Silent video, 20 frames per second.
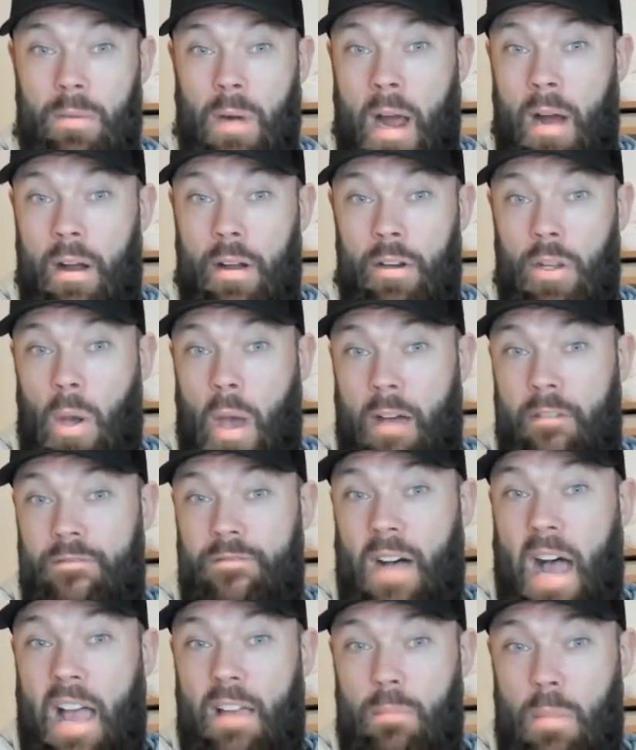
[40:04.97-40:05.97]
route, and you have
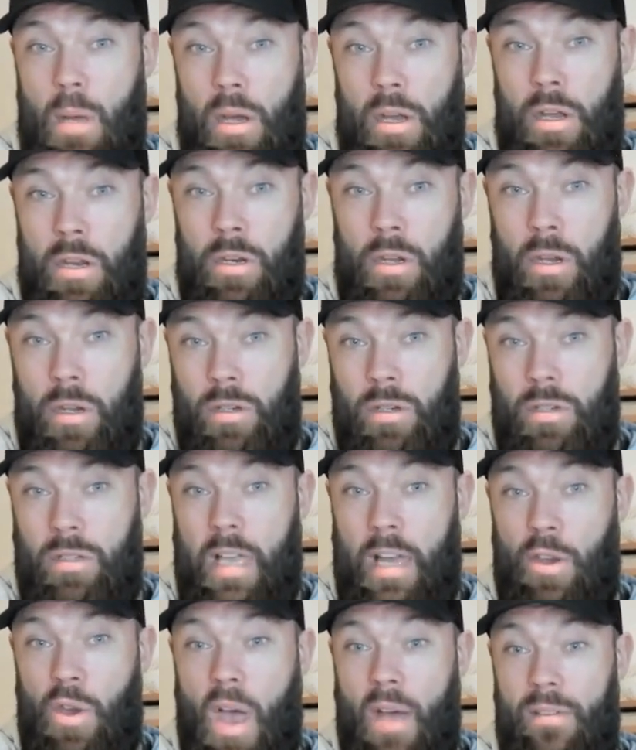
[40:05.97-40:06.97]
5 million users
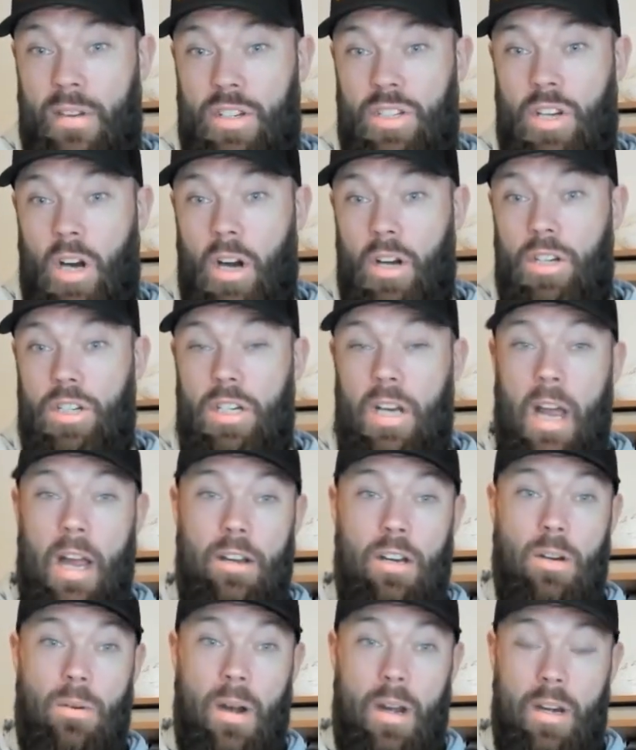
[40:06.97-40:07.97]
that you haven't charged yet, and
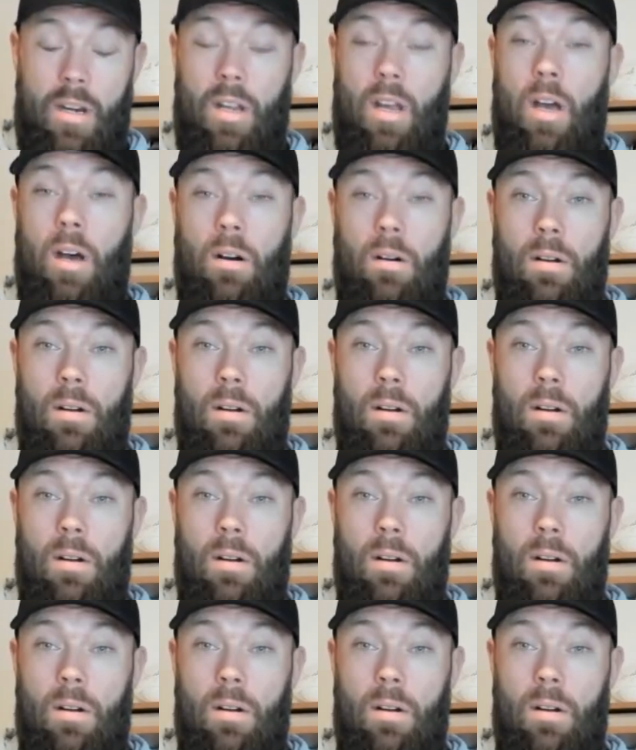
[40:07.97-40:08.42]
you're ready to go.